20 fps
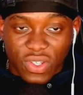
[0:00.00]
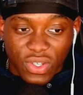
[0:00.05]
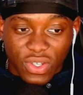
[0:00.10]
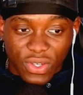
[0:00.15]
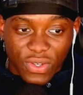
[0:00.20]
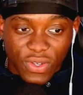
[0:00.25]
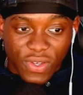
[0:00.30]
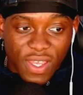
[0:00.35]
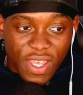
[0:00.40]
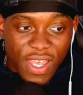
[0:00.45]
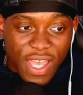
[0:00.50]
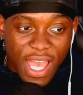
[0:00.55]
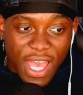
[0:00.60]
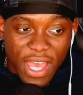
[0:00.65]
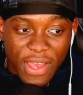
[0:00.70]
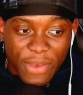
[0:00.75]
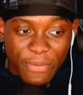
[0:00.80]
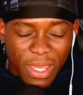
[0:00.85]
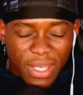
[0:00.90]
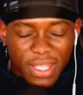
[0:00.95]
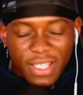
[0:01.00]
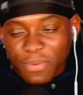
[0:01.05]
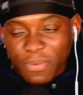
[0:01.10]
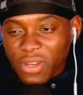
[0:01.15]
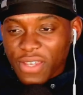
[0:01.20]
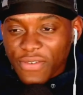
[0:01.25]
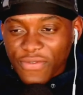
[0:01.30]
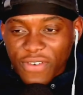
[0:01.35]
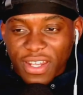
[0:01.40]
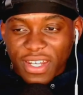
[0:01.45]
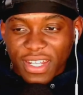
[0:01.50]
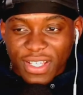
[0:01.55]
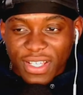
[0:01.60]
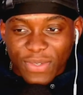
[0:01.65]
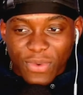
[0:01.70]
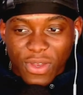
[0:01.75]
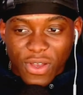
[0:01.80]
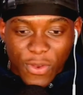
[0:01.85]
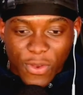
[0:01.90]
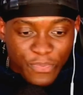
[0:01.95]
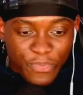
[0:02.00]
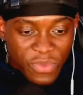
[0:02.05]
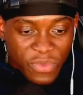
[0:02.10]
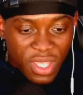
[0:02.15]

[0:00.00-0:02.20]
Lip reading: to, and it's pretty funny as well.